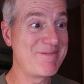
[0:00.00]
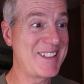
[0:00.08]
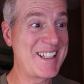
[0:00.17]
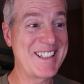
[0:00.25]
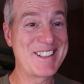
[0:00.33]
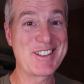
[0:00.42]

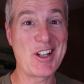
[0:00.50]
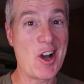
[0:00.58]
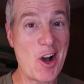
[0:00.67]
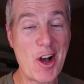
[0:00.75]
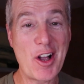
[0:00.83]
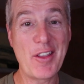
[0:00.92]
is
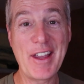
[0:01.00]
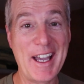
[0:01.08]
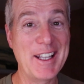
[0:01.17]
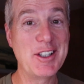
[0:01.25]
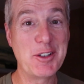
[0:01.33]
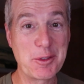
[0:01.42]
all
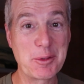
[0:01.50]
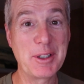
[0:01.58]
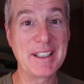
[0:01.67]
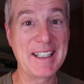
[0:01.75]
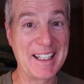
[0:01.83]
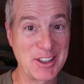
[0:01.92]
that you
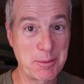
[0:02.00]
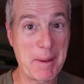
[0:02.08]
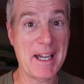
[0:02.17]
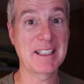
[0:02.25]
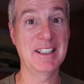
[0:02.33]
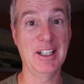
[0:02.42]
really
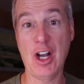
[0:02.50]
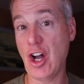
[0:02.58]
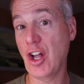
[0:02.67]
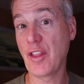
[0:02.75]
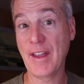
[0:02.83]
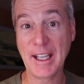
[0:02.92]
expected,
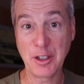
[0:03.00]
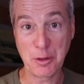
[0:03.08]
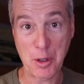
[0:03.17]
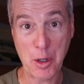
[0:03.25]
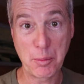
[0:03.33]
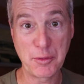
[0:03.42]
all that you
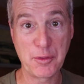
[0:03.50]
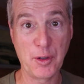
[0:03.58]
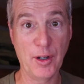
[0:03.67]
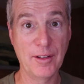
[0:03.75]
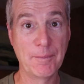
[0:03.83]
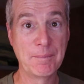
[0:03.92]
hoped
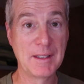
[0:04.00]
for.